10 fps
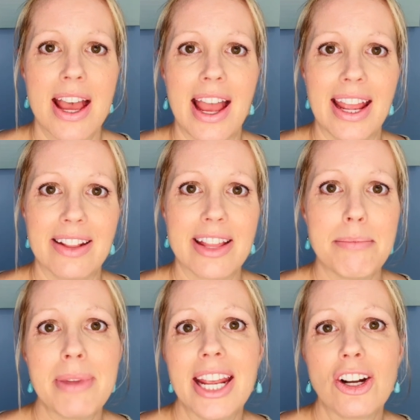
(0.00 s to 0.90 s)
and they
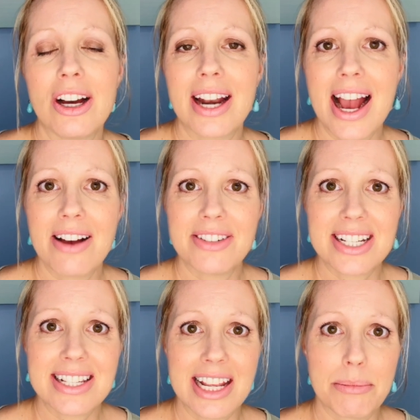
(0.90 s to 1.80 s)
may not have
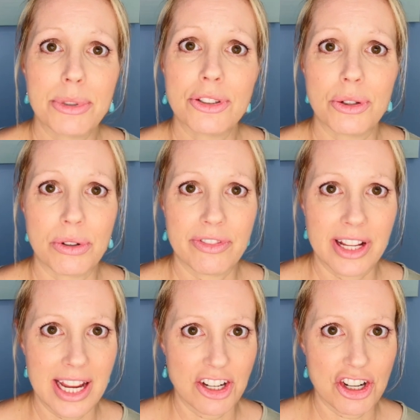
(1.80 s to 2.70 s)
disabled
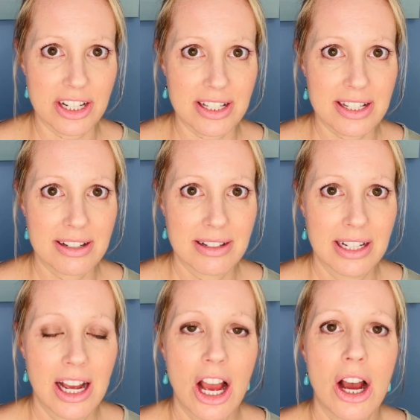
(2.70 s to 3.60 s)
notifications.
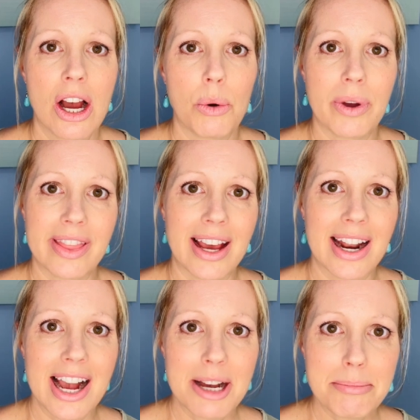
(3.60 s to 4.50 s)
When that
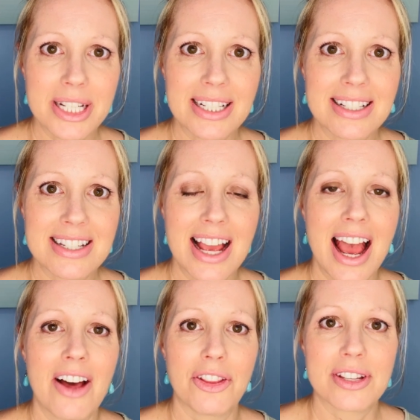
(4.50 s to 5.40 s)
happens,
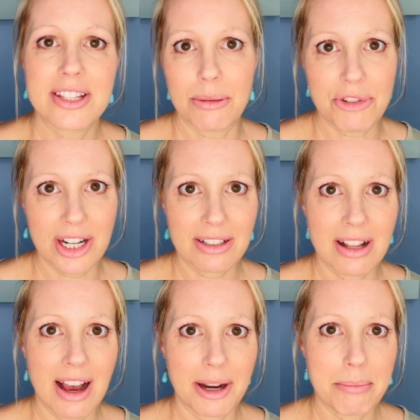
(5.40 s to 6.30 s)
the subject
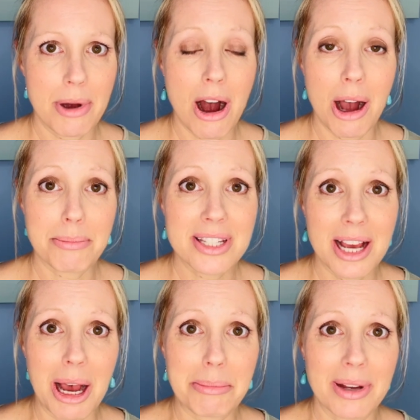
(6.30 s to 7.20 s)
line pops
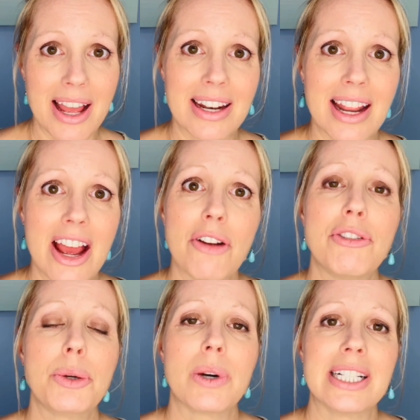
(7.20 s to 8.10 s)
up and
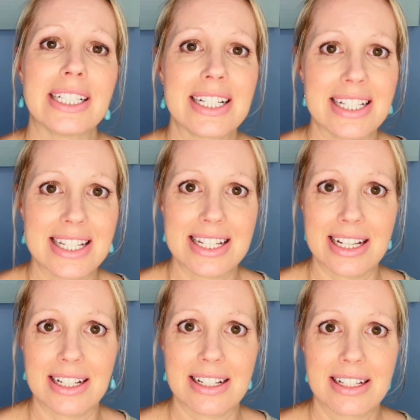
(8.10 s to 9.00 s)
everyone can see
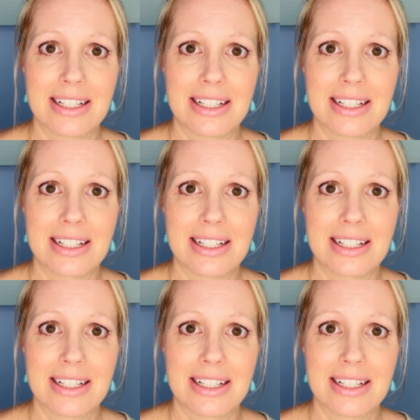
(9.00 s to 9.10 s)
it.